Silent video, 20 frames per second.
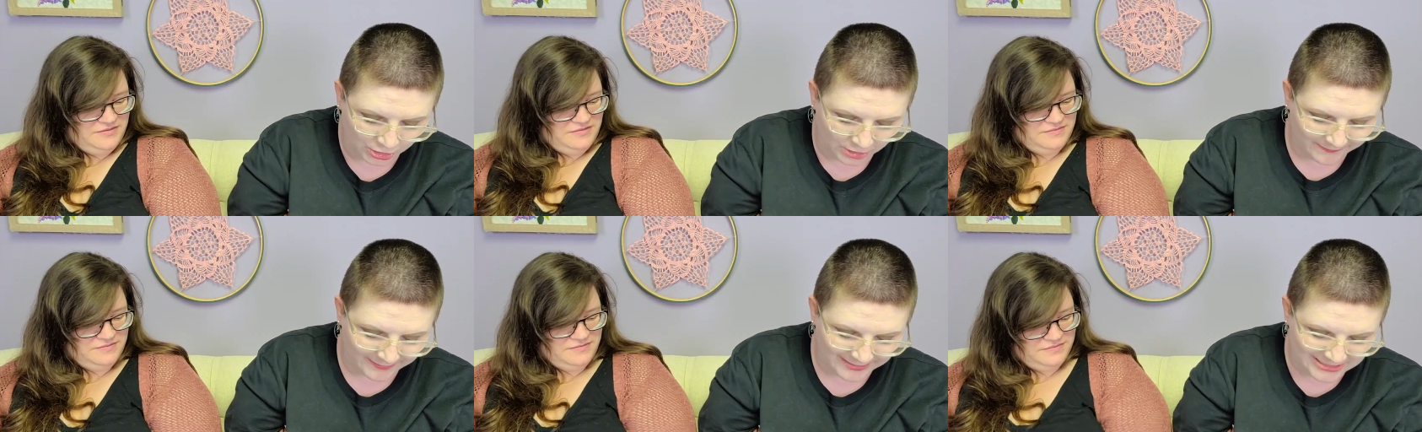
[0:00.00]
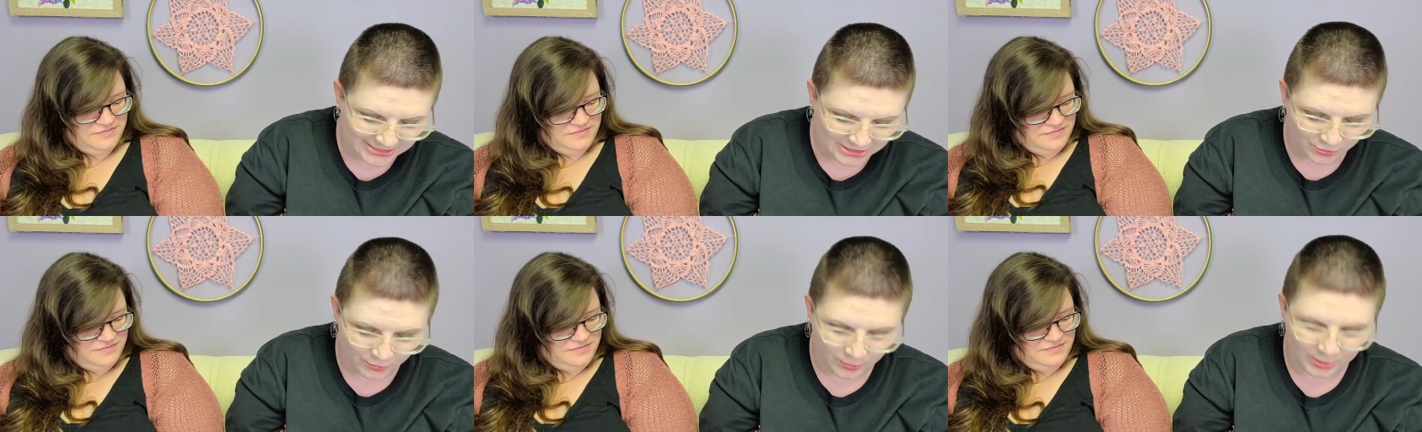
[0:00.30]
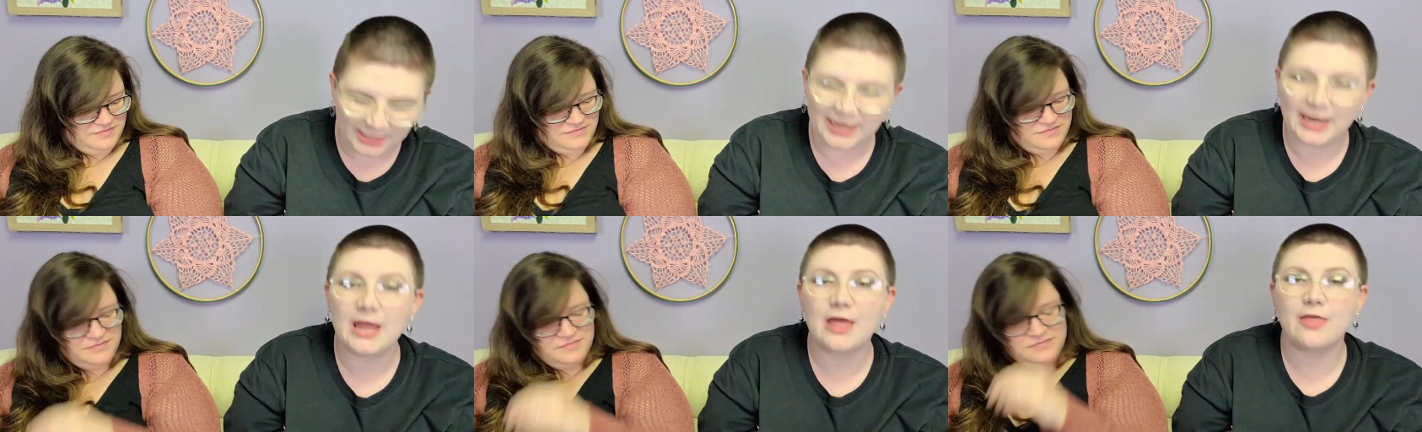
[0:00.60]
Speaker 1: going to be
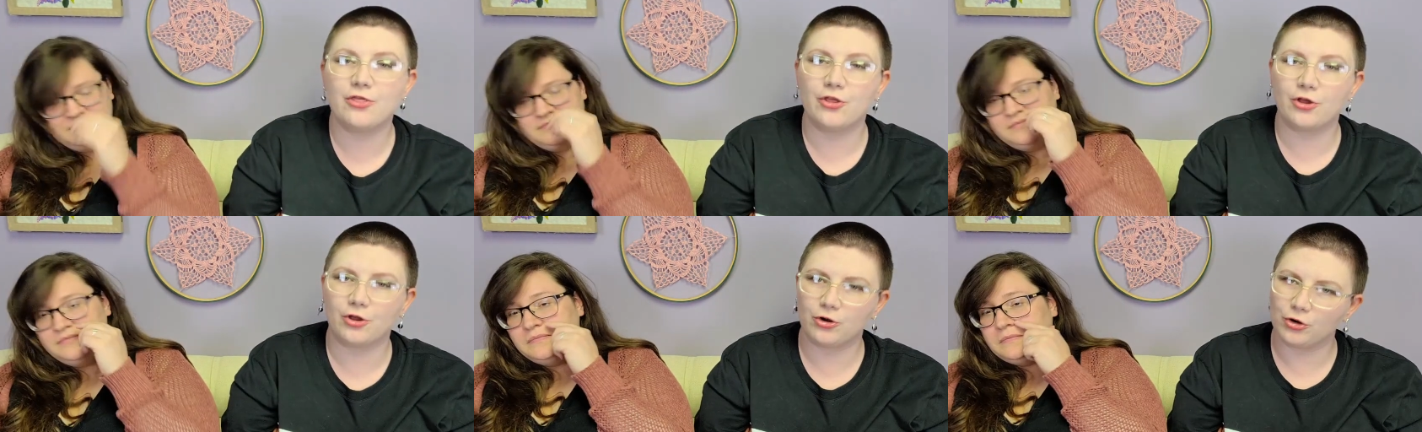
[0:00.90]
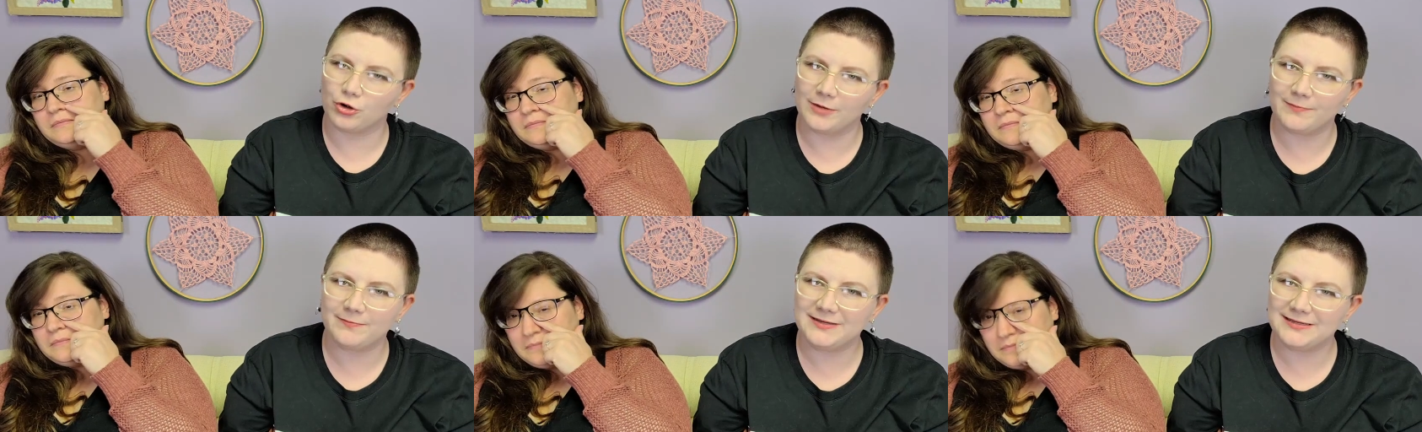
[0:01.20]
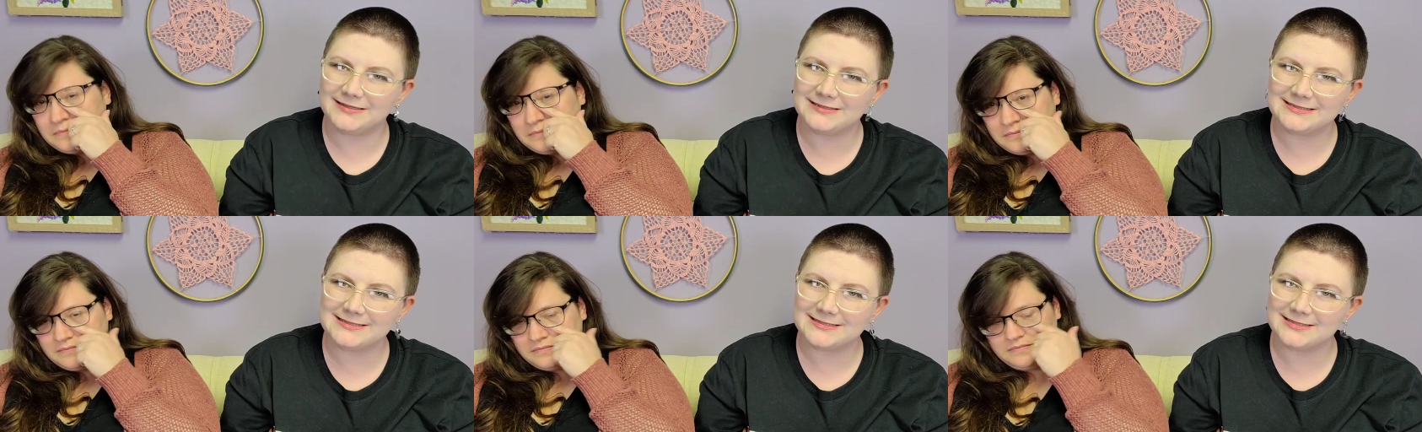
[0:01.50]
doing The
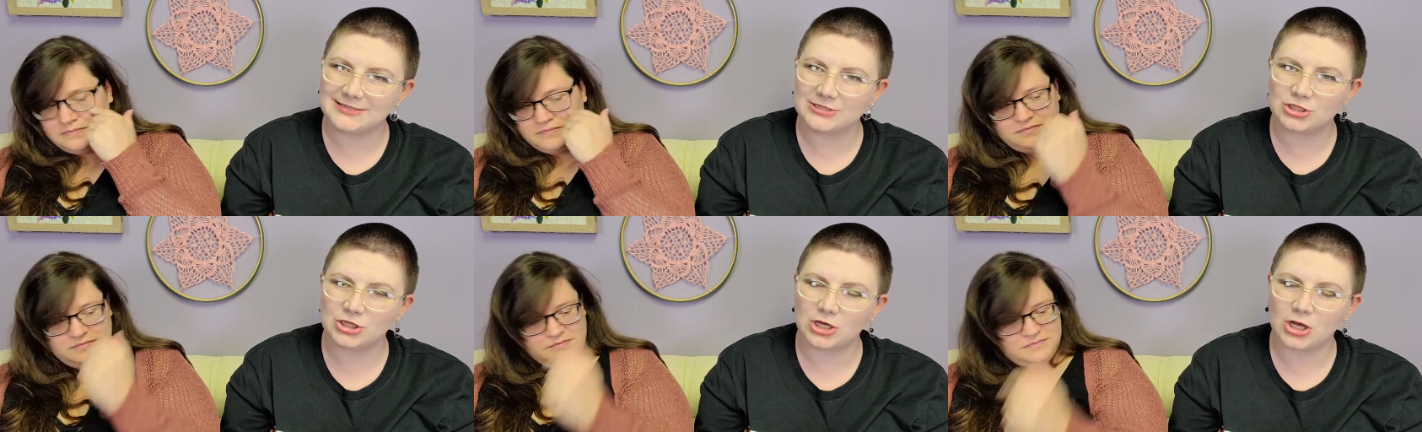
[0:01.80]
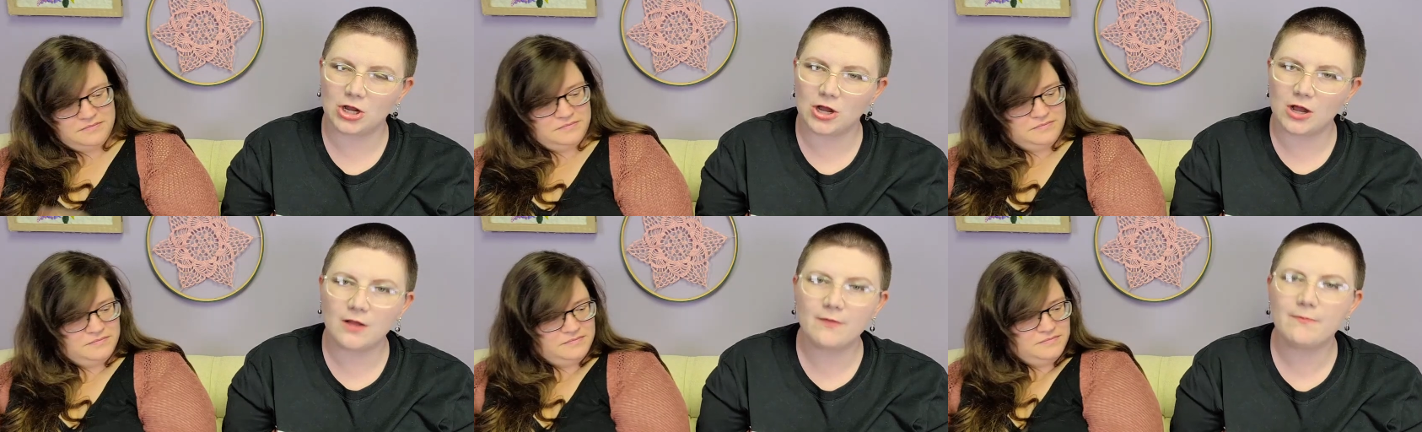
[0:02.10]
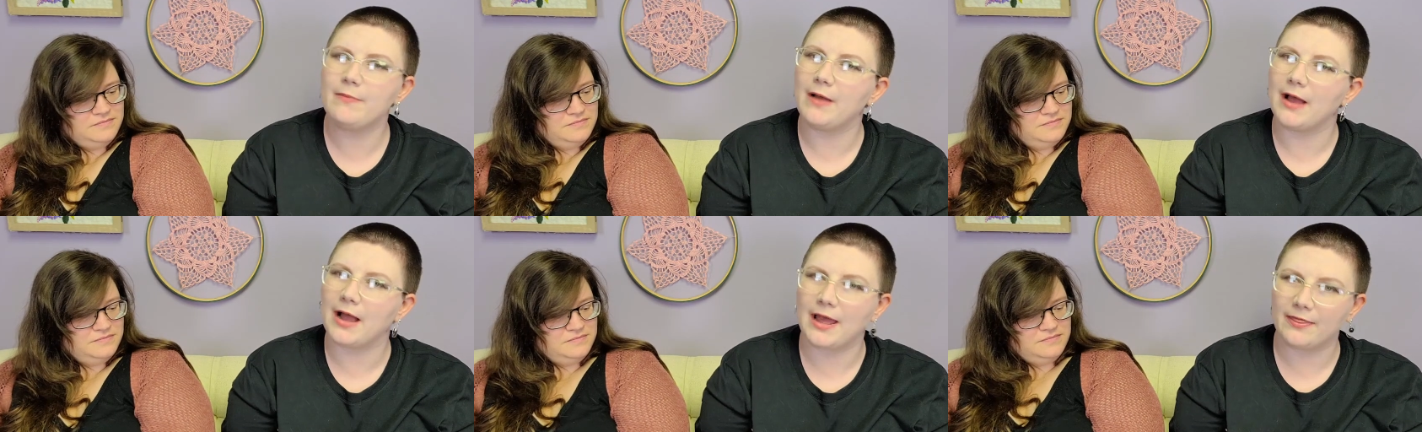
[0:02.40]
Cryptid Stitch
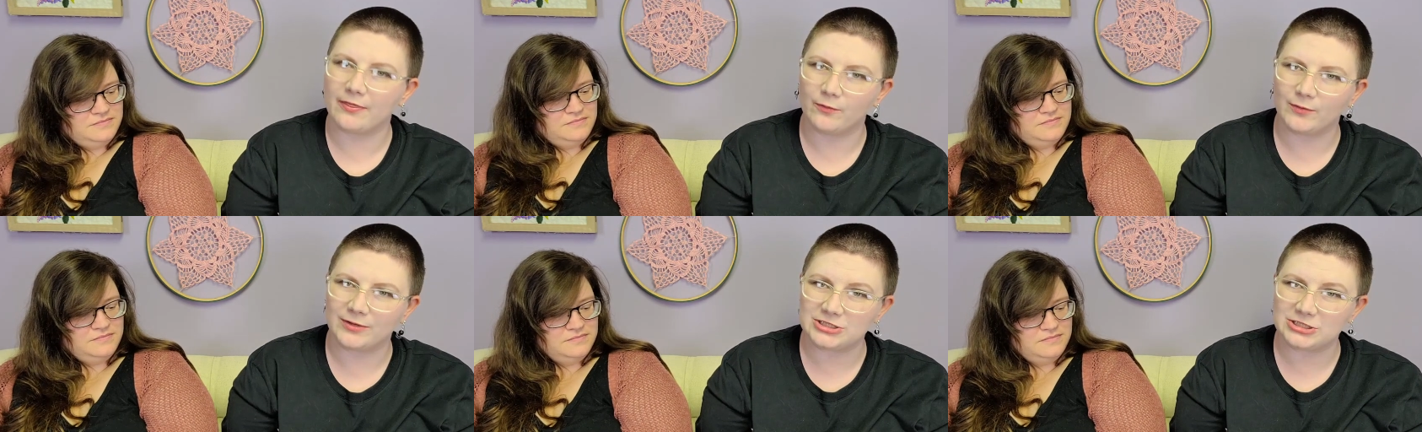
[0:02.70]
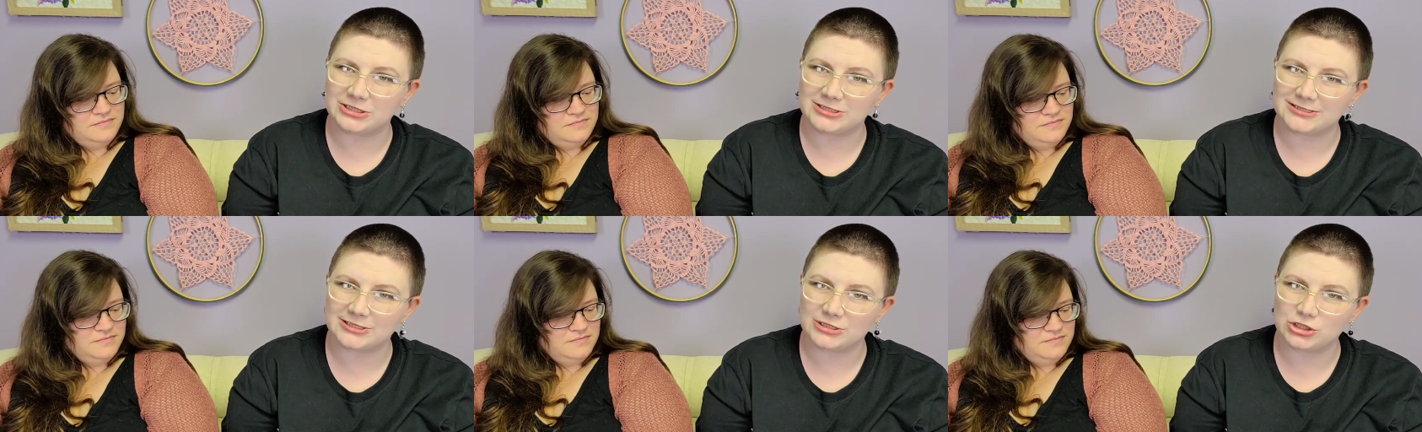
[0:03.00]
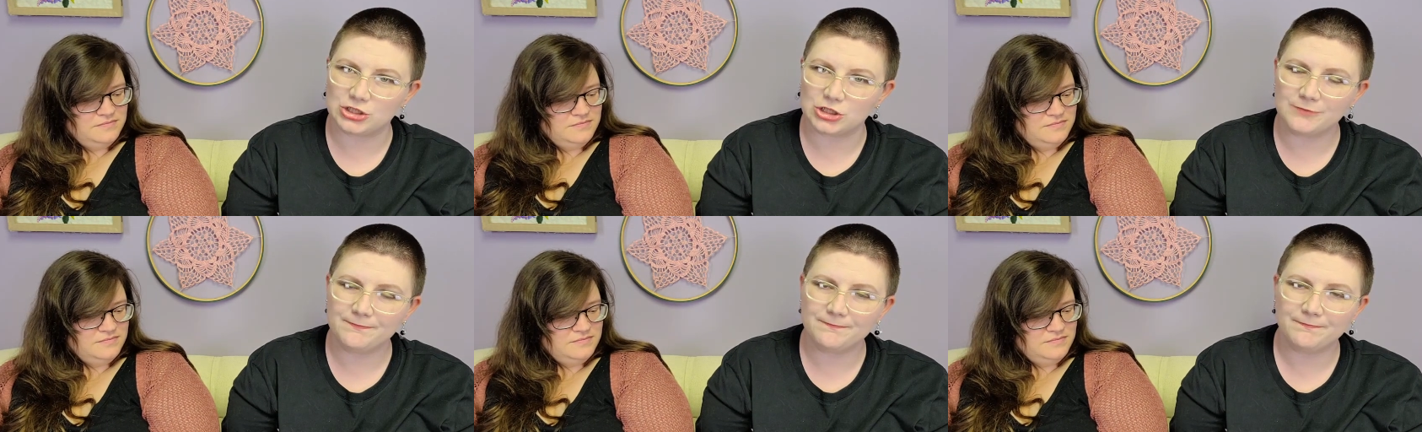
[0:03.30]
Along by The Witchy
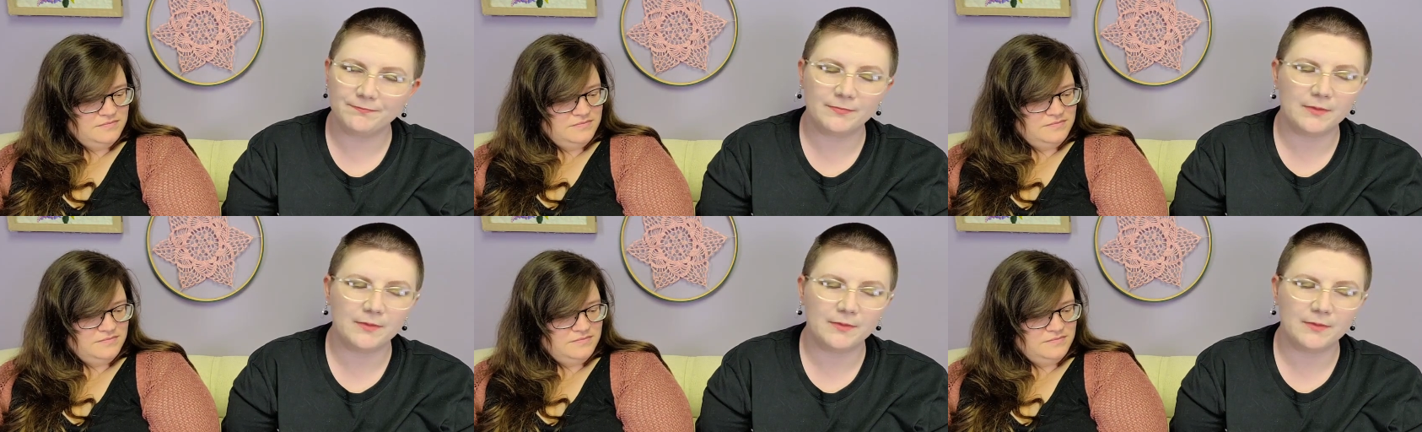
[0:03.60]
Stitcher,